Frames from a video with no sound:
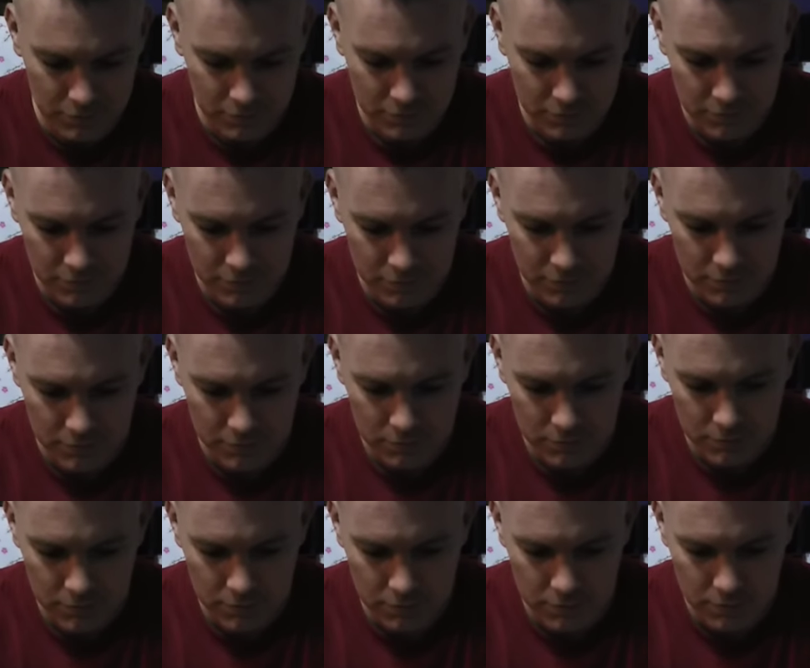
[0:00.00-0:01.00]

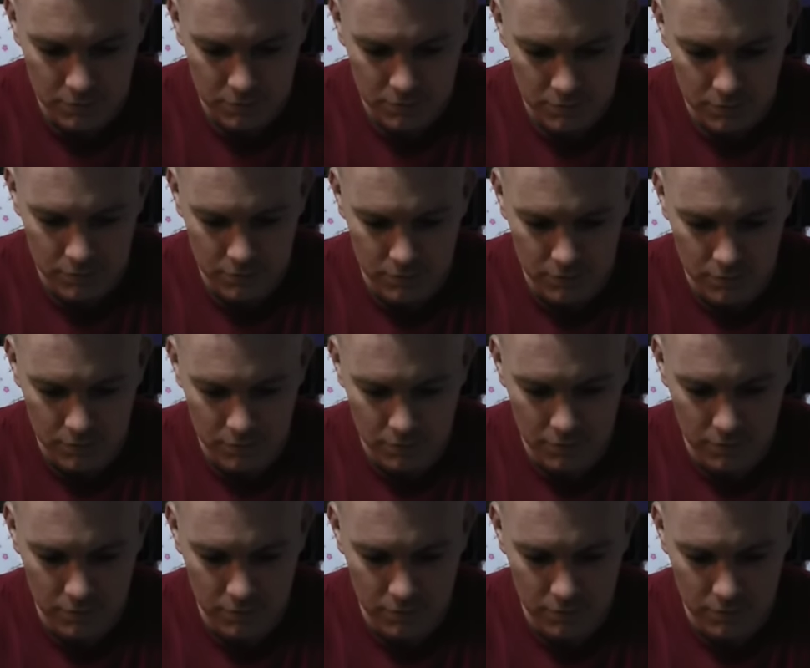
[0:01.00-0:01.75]
Nothing is said.